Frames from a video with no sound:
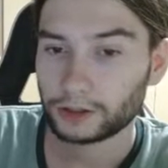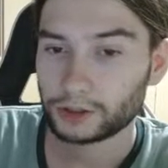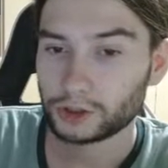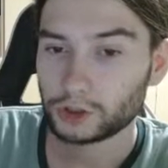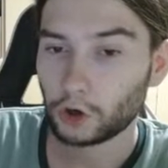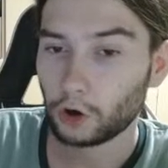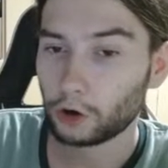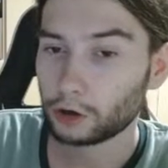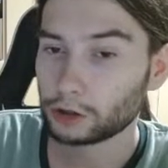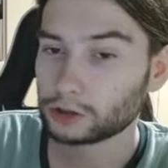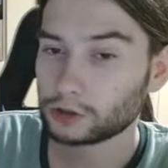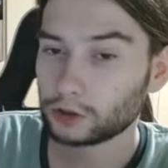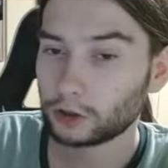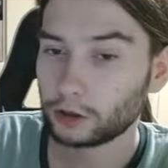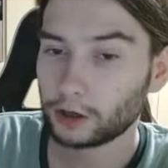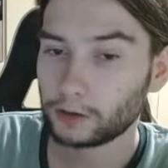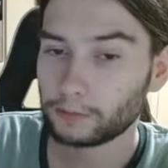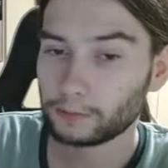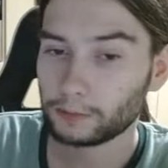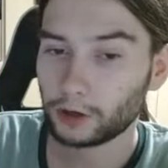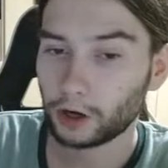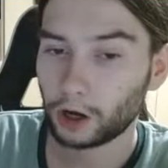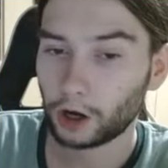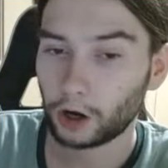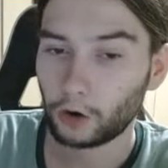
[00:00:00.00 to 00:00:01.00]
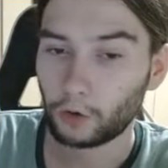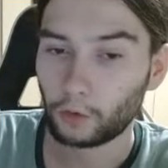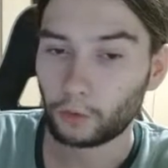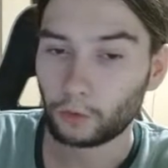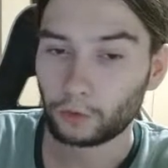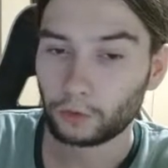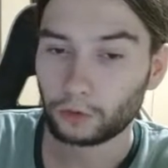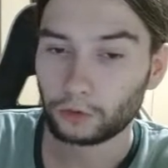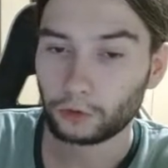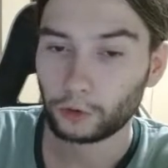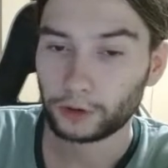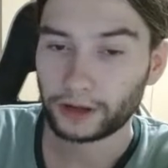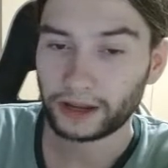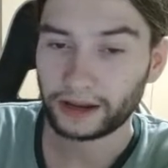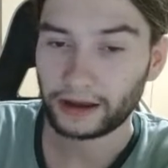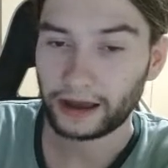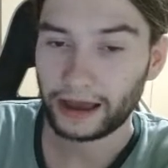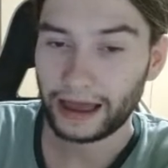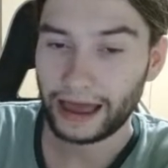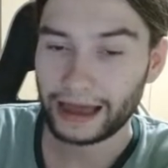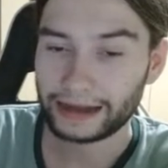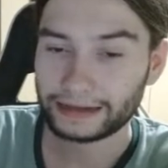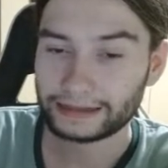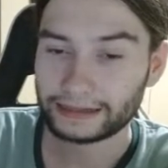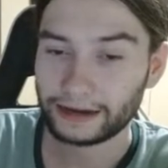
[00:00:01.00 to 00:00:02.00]
Short term, no. Looking
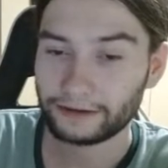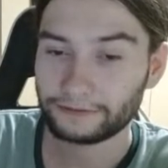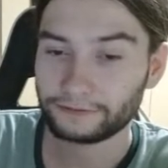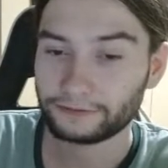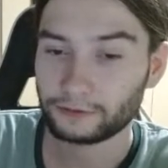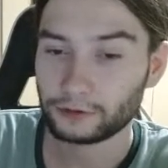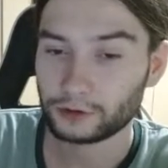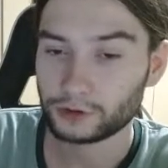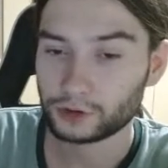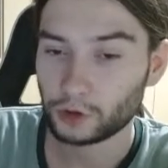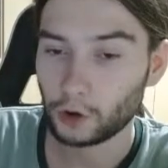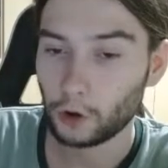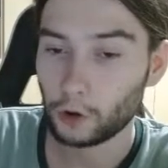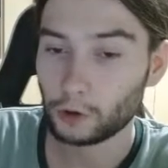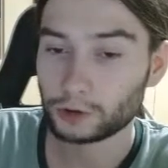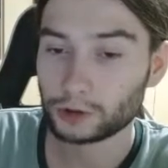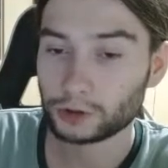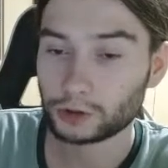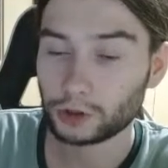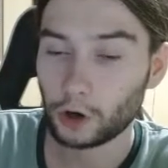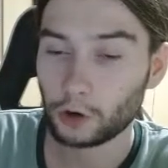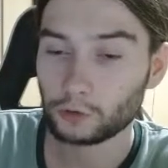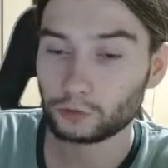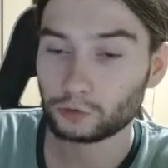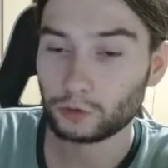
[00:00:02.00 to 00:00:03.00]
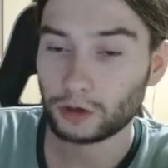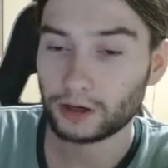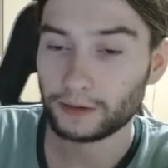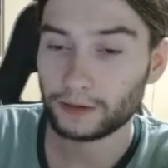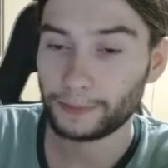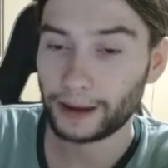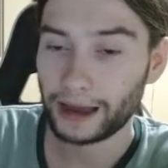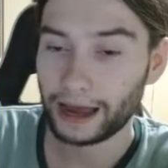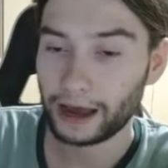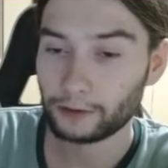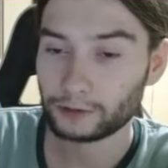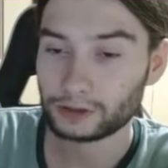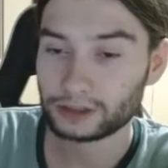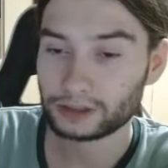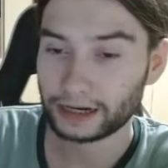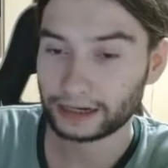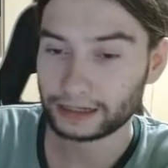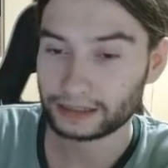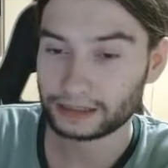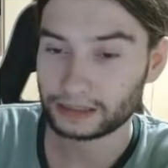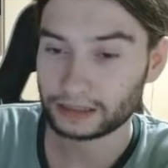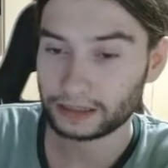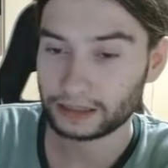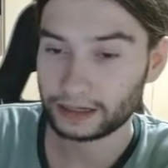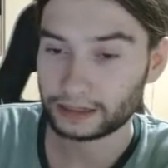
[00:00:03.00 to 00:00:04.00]
ahead, if results don't rebound
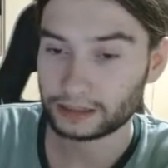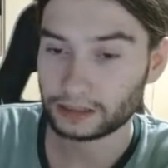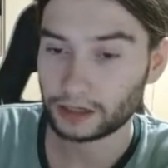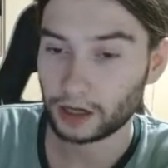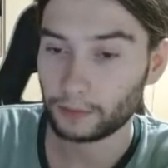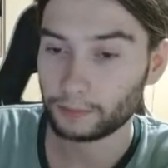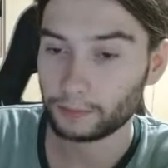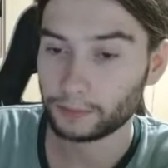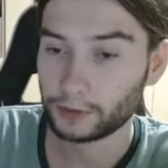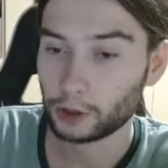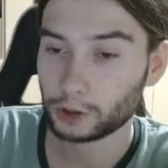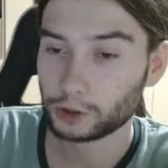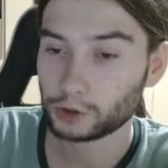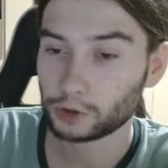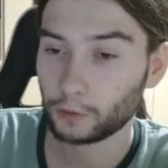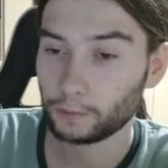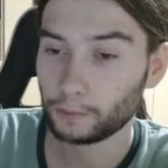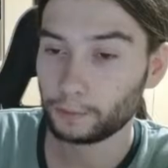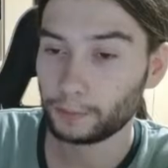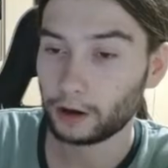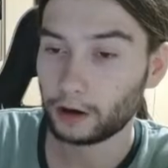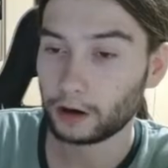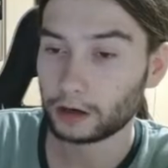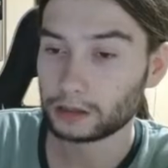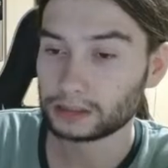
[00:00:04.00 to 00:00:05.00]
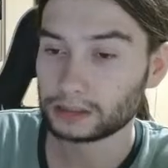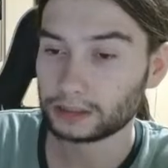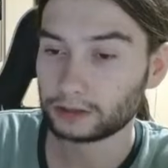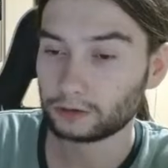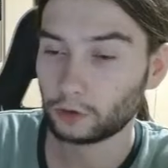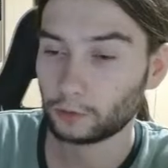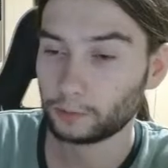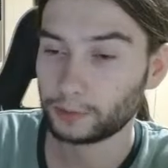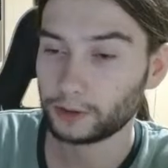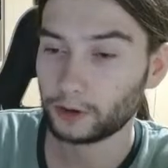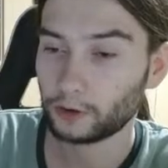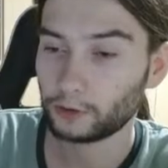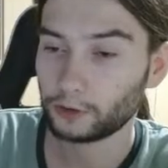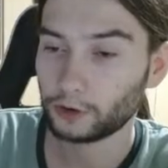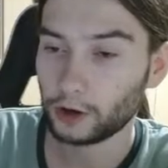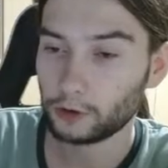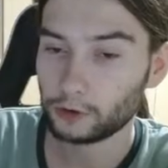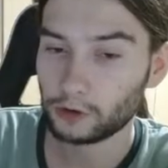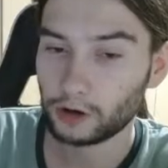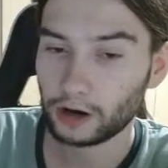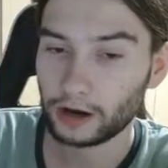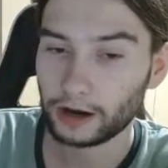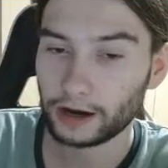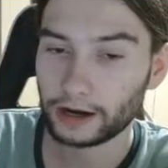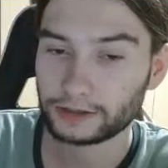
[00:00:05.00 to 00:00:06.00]
next season, a mutual parting could be on the
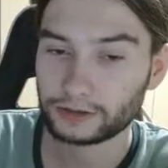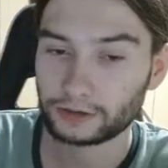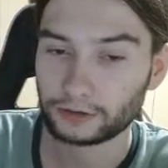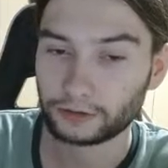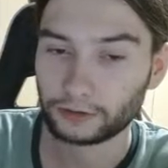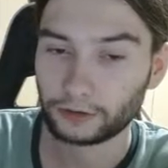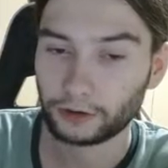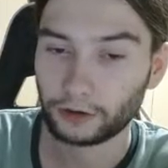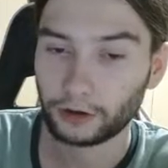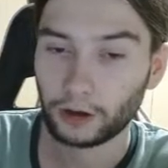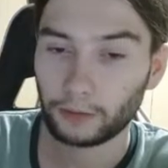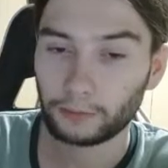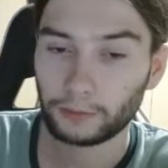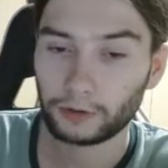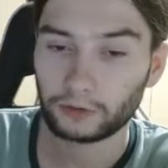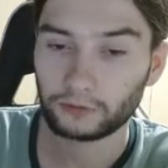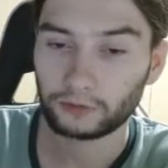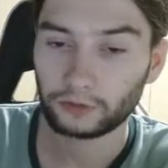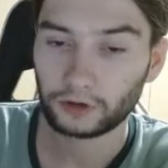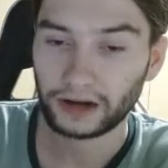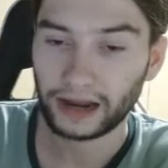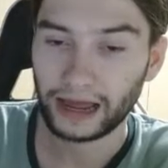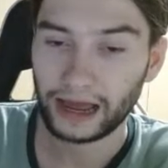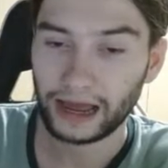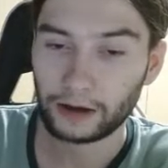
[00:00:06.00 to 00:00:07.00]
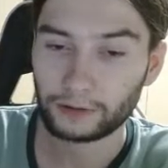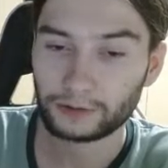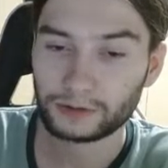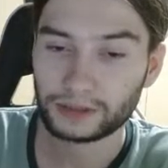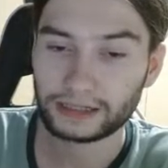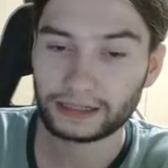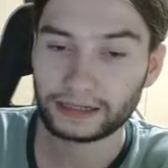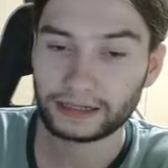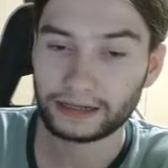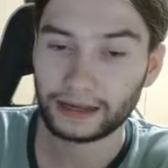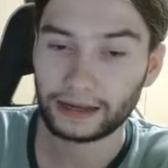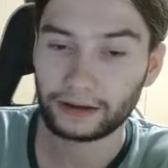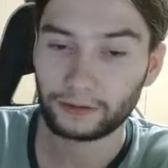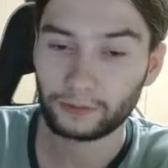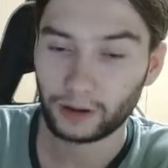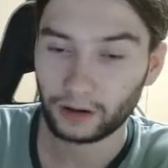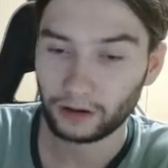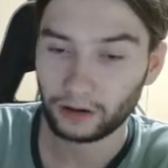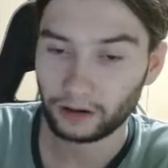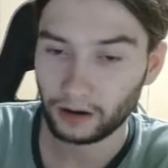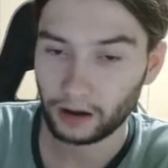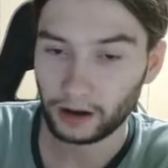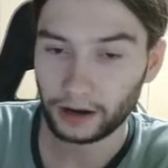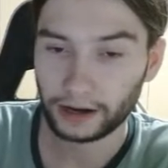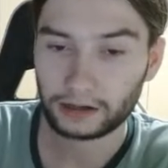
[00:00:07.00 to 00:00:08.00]
horizon. Now, City
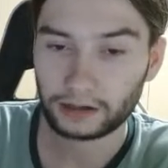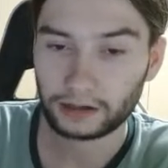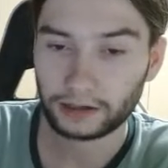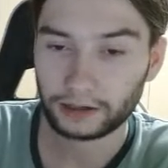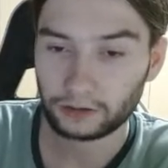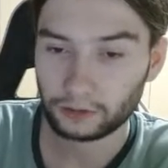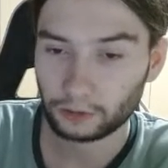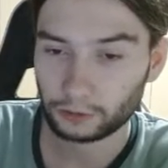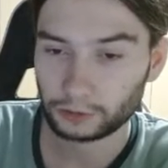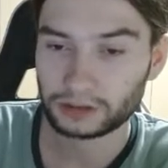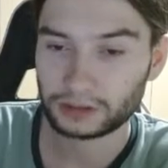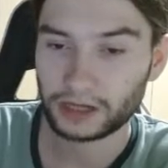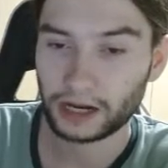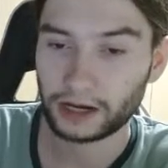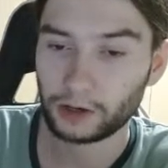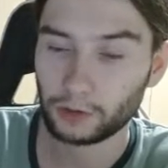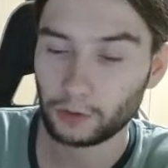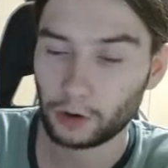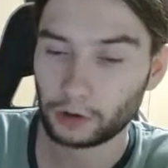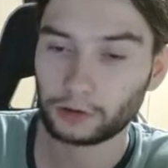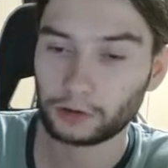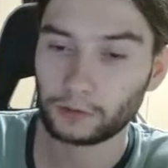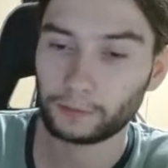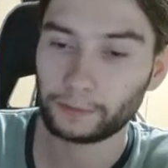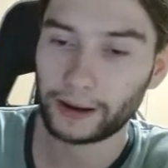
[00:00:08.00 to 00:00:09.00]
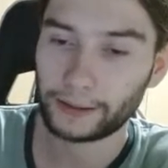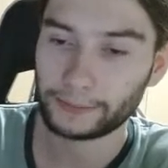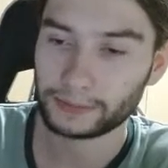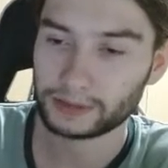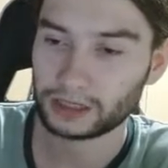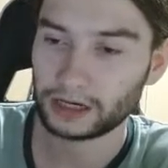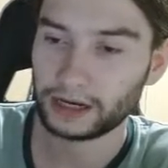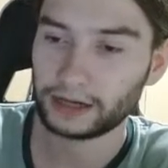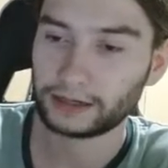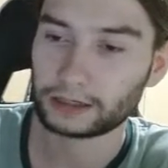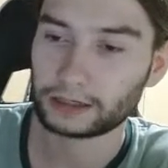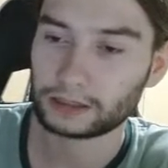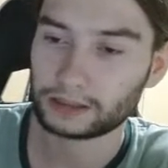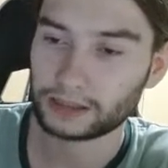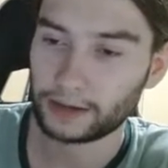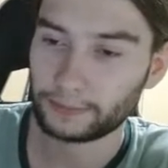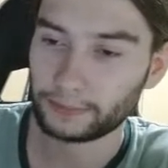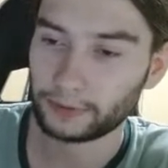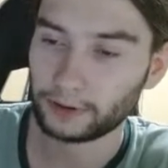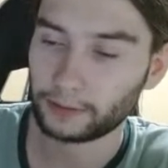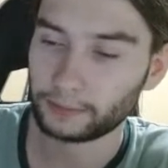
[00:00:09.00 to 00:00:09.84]
will likely continue under Pep's leadership.